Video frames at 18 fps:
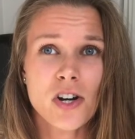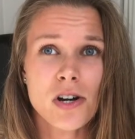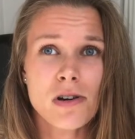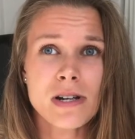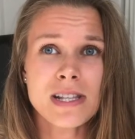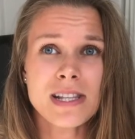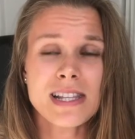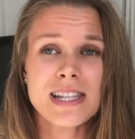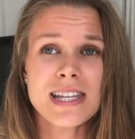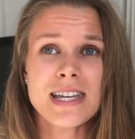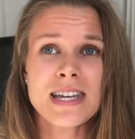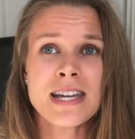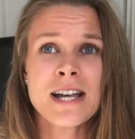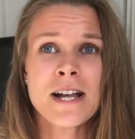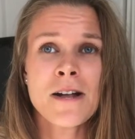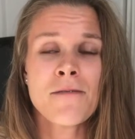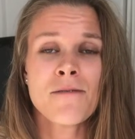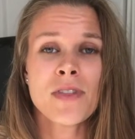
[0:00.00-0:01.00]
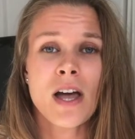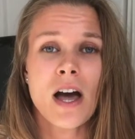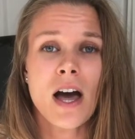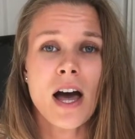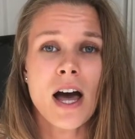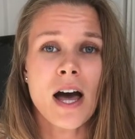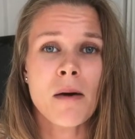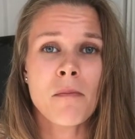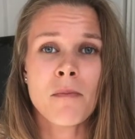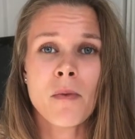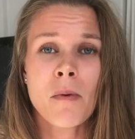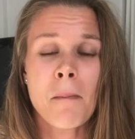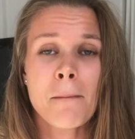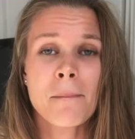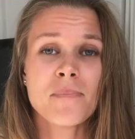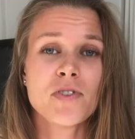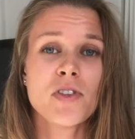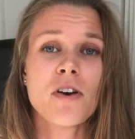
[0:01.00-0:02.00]
currently,
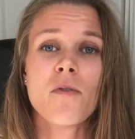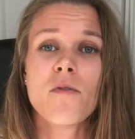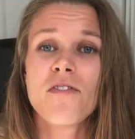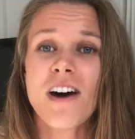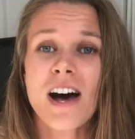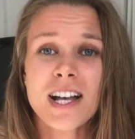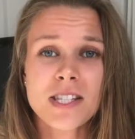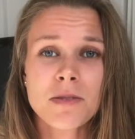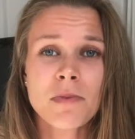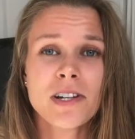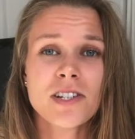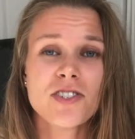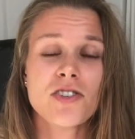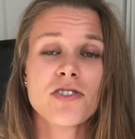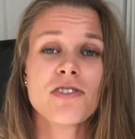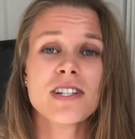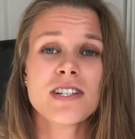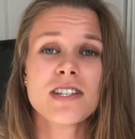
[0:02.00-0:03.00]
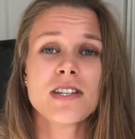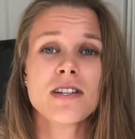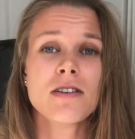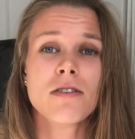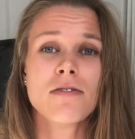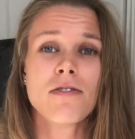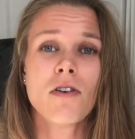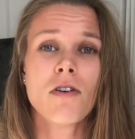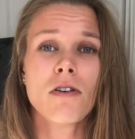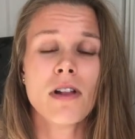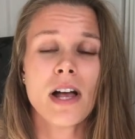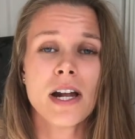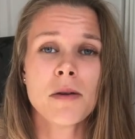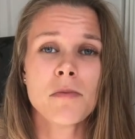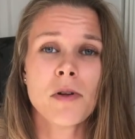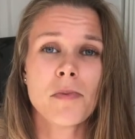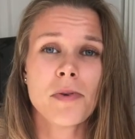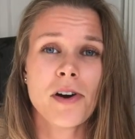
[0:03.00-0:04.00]
the vast majority of all
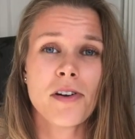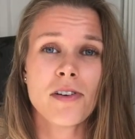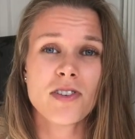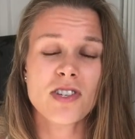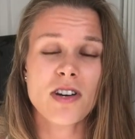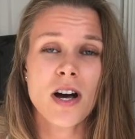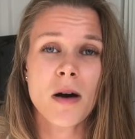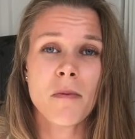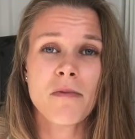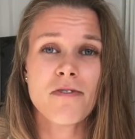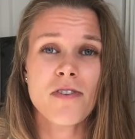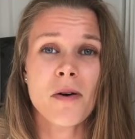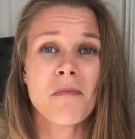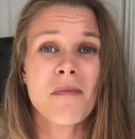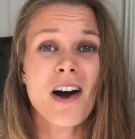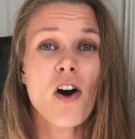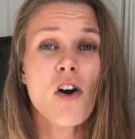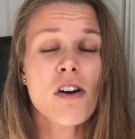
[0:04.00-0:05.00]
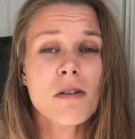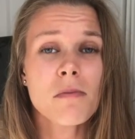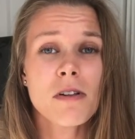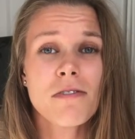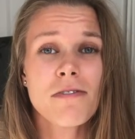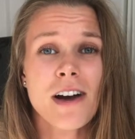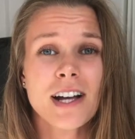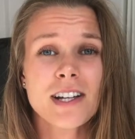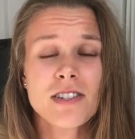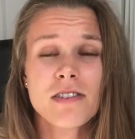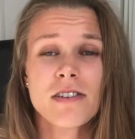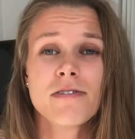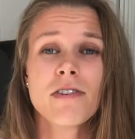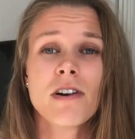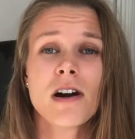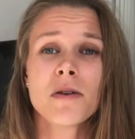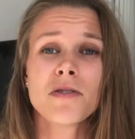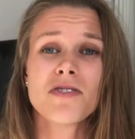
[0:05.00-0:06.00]
animal products come from horrible factory
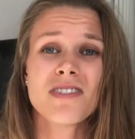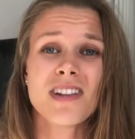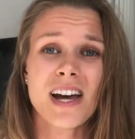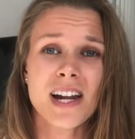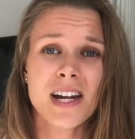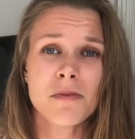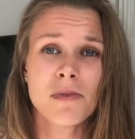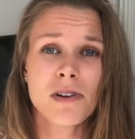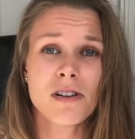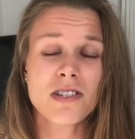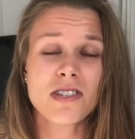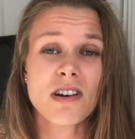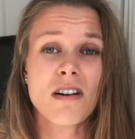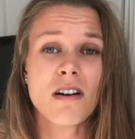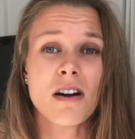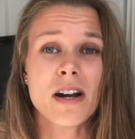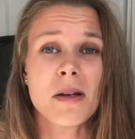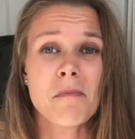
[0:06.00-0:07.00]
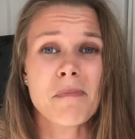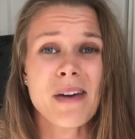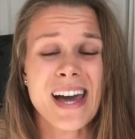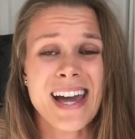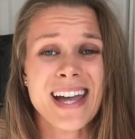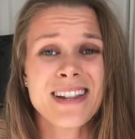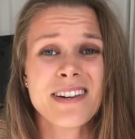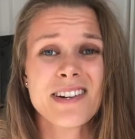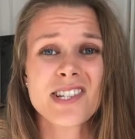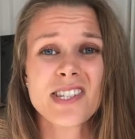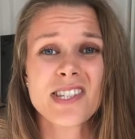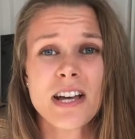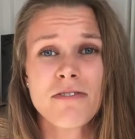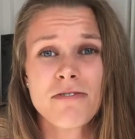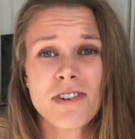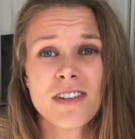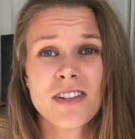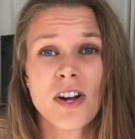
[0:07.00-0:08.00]
farms where the animals are in pain, they're
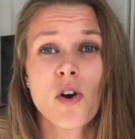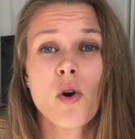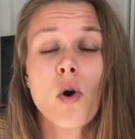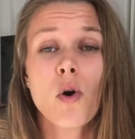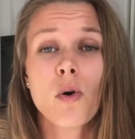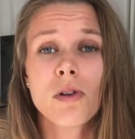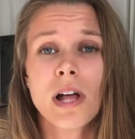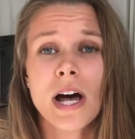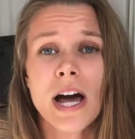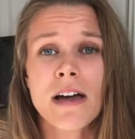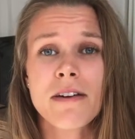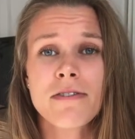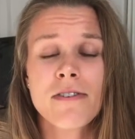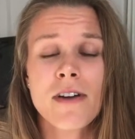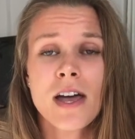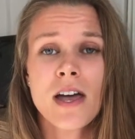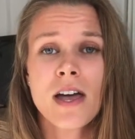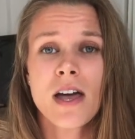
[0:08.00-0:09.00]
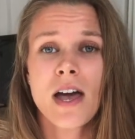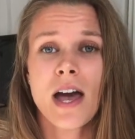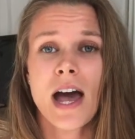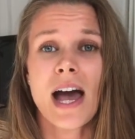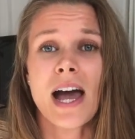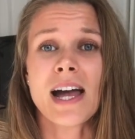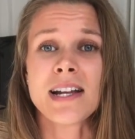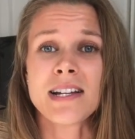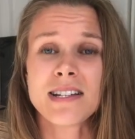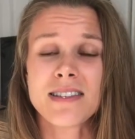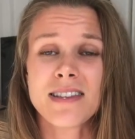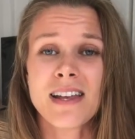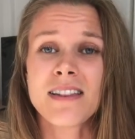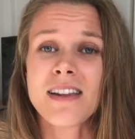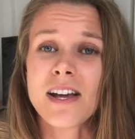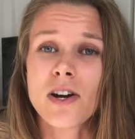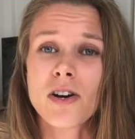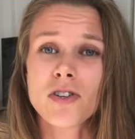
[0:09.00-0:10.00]
suffering their whole life, and
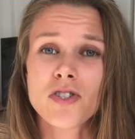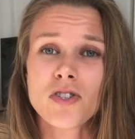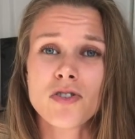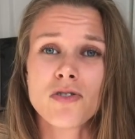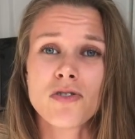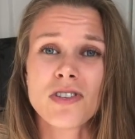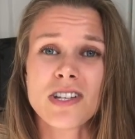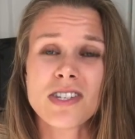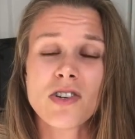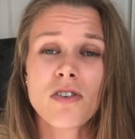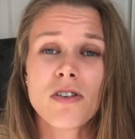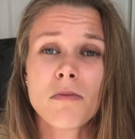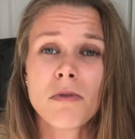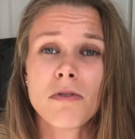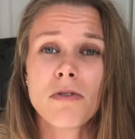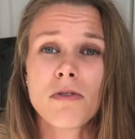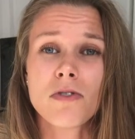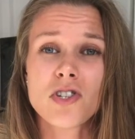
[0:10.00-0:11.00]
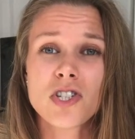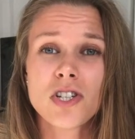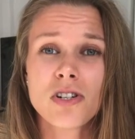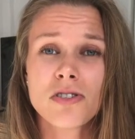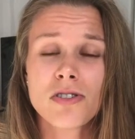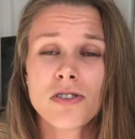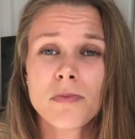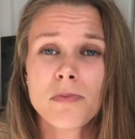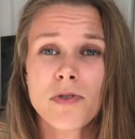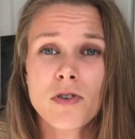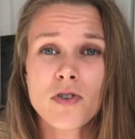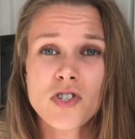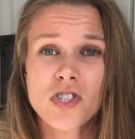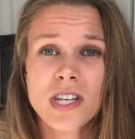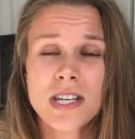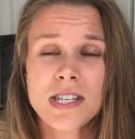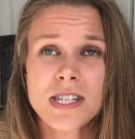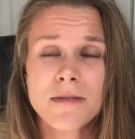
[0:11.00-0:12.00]
then they go through this horrible slaughter
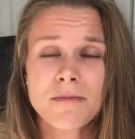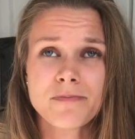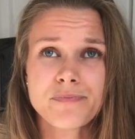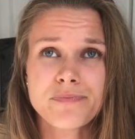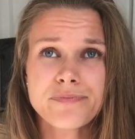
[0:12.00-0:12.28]
process.